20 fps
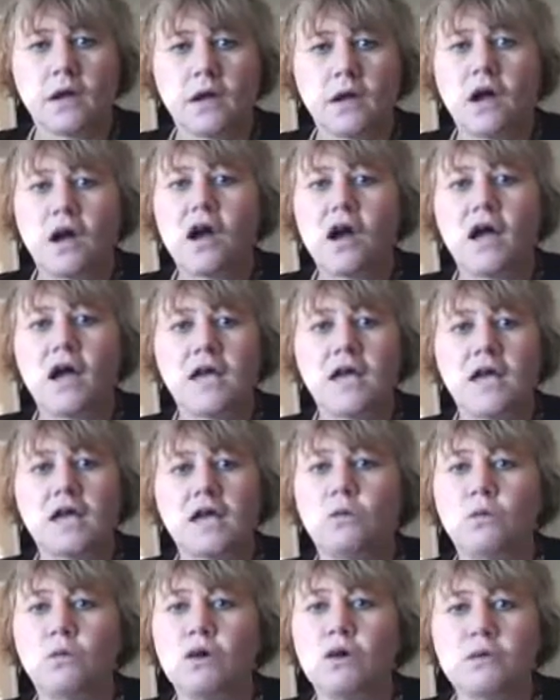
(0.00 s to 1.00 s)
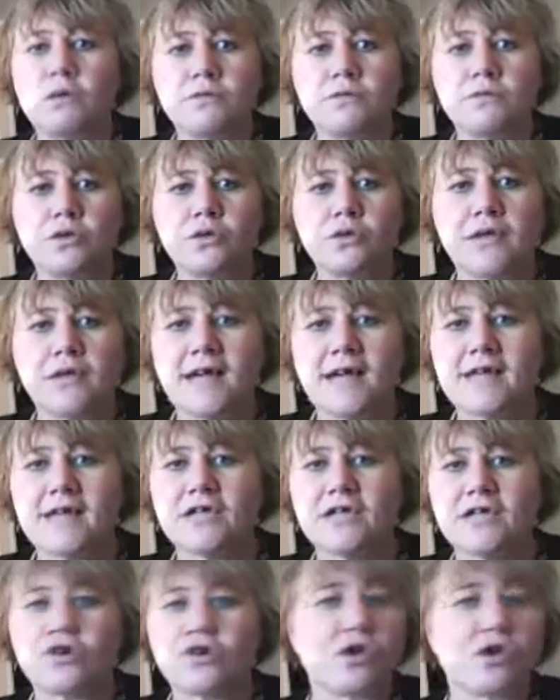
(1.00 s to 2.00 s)
Hi, welcome to
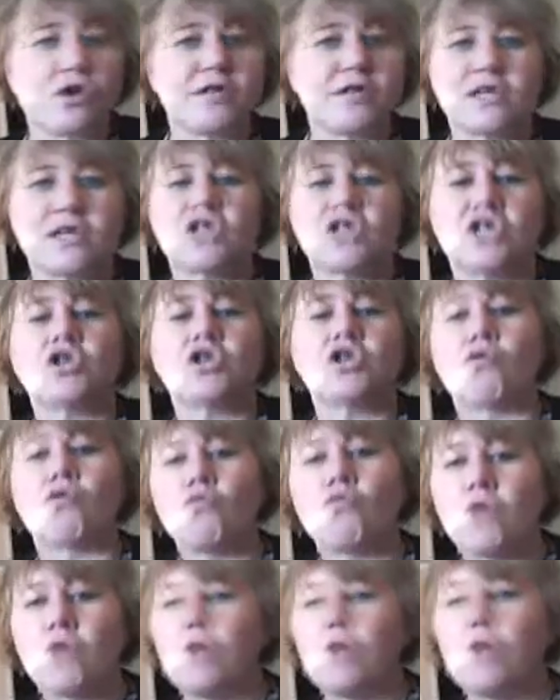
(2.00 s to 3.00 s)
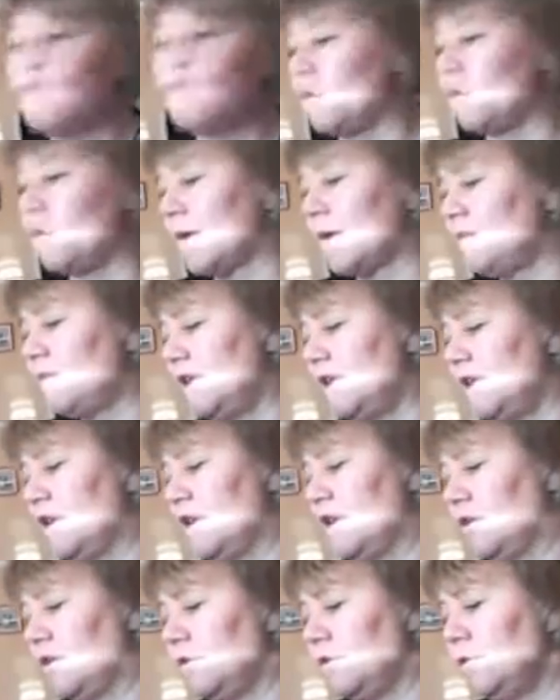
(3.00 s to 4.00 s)
Cards Crossing. Just a real quick
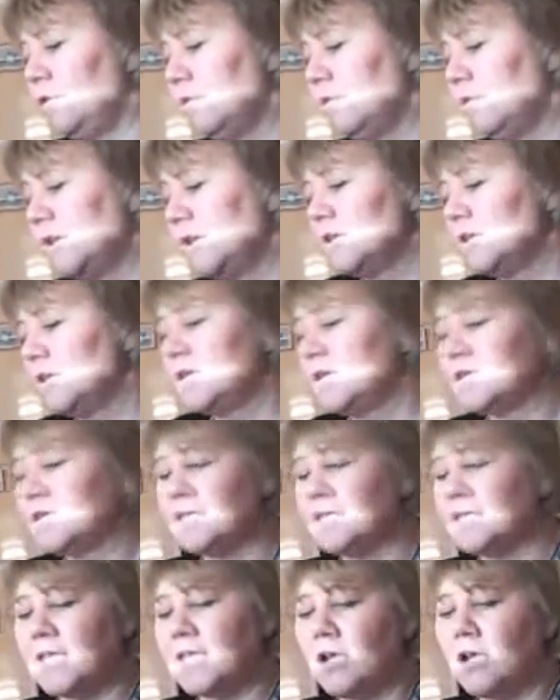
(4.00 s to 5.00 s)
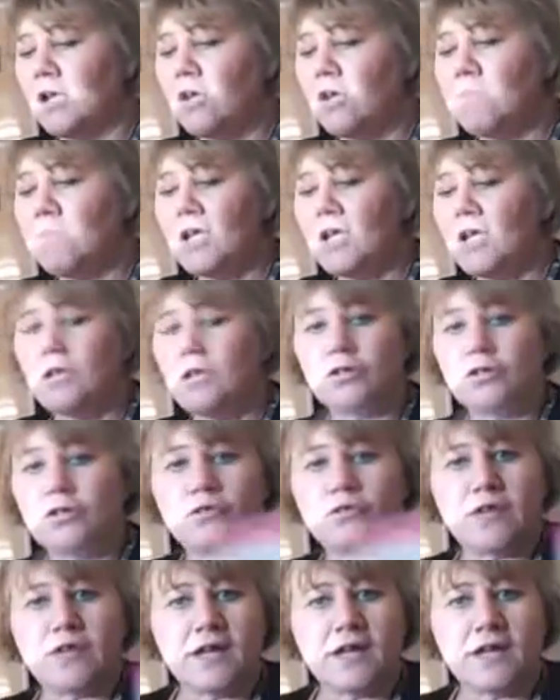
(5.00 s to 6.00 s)
video to say I got my
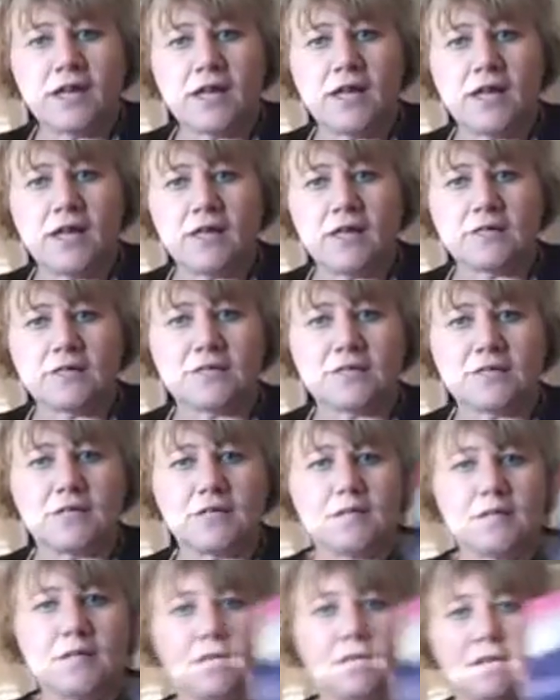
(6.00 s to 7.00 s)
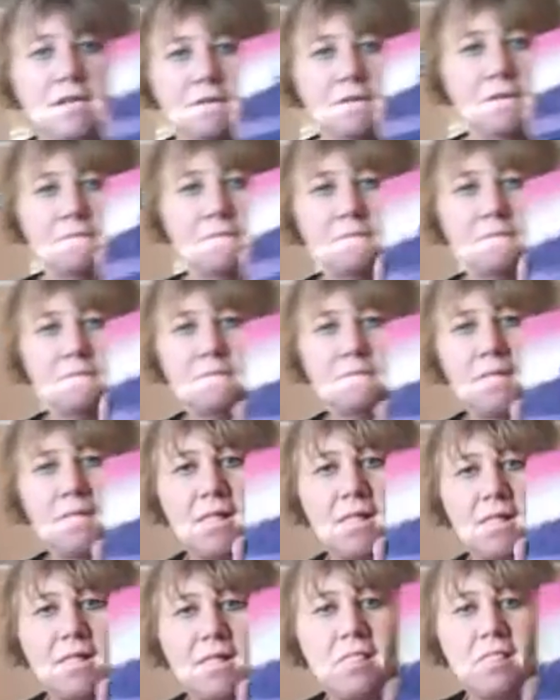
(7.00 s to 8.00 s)
Loteria cards in.
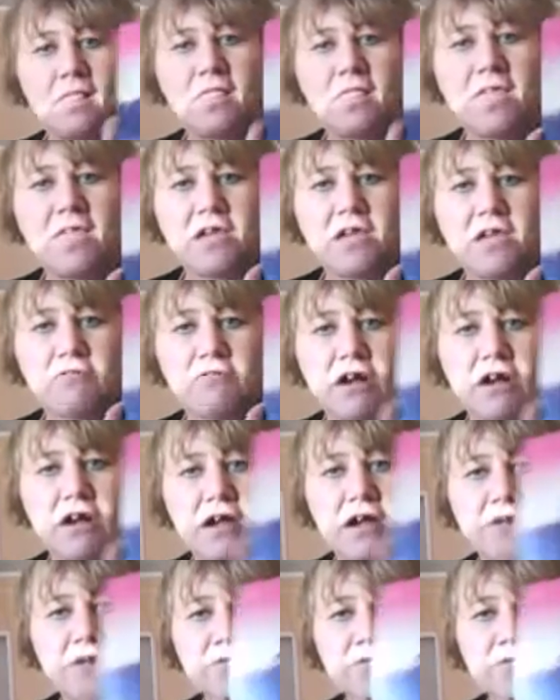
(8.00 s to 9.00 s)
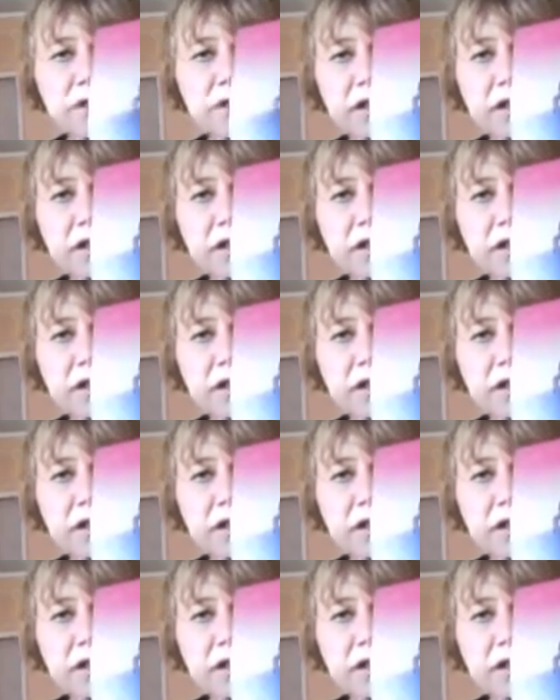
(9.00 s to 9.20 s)
They arrived.